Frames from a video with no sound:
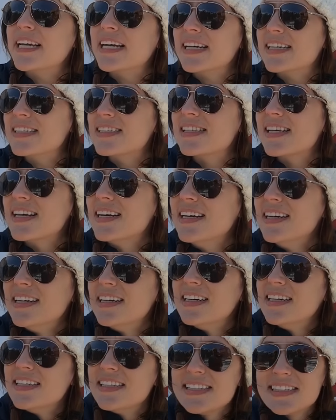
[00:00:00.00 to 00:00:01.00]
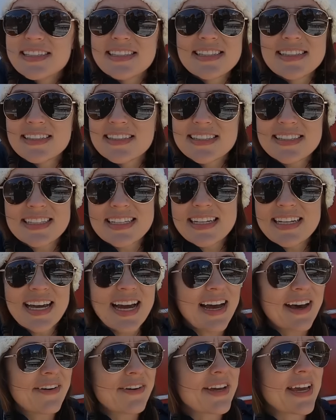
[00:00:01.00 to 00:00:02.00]
yeah. They deserve it, man.
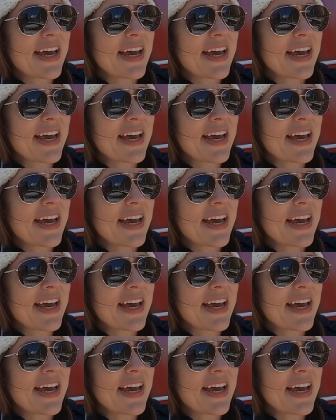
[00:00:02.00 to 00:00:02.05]
Yeah, oh